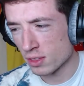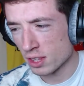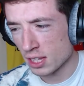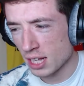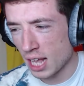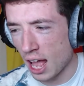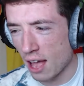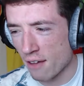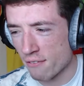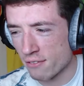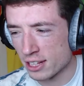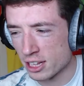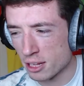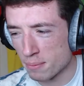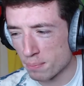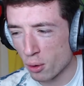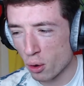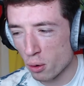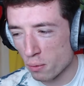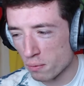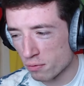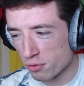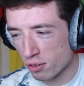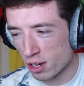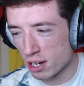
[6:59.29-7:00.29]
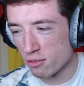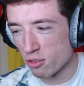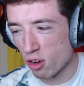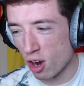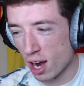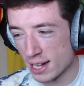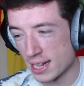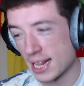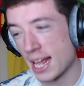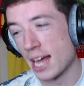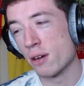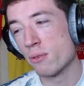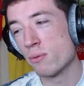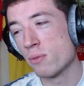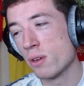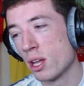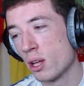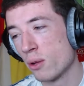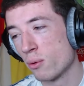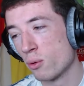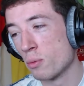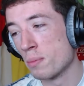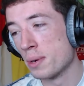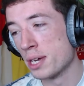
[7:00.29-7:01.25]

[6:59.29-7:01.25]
I think the bottom 3 right now will be